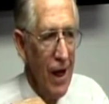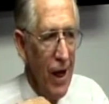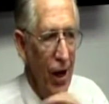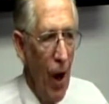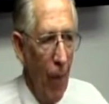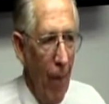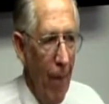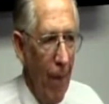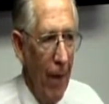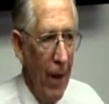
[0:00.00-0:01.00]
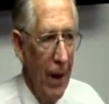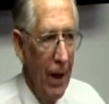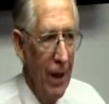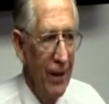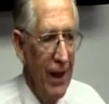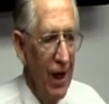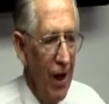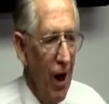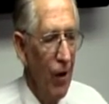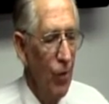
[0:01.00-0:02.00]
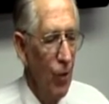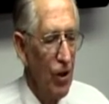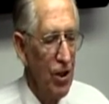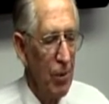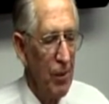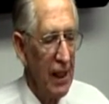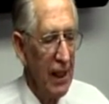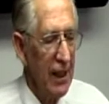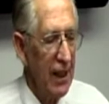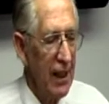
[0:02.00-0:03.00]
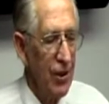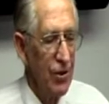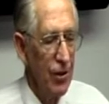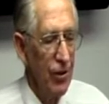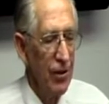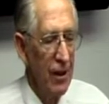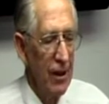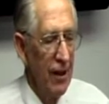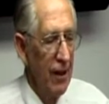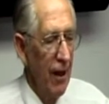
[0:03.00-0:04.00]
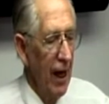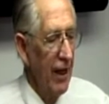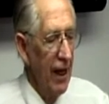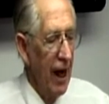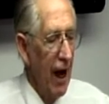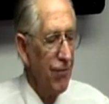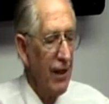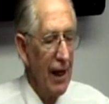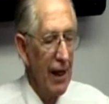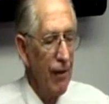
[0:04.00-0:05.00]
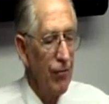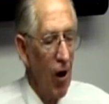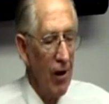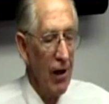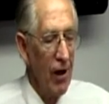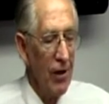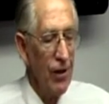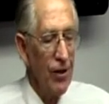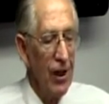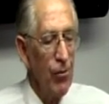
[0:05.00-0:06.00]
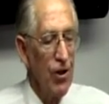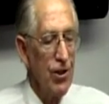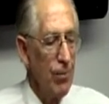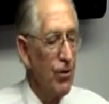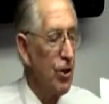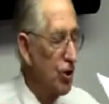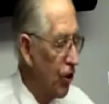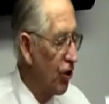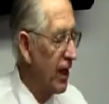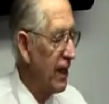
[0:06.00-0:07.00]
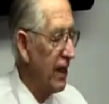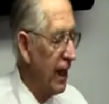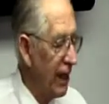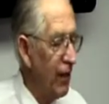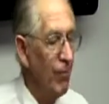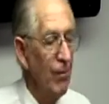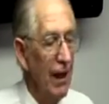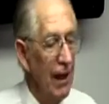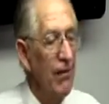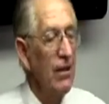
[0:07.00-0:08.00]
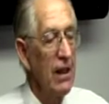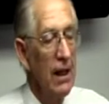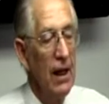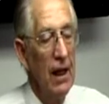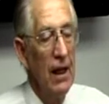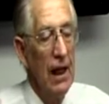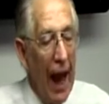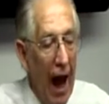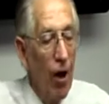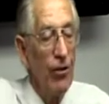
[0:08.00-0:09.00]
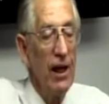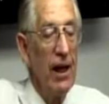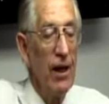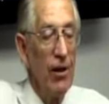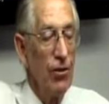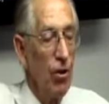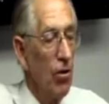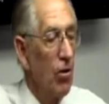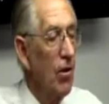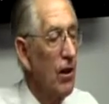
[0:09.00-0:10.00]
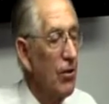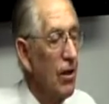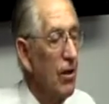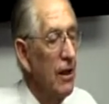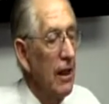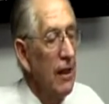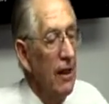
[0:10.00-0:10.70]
No. They're not worshiping in truth. And then after they live godly on earth, he wants them to join him living out there into all eternity.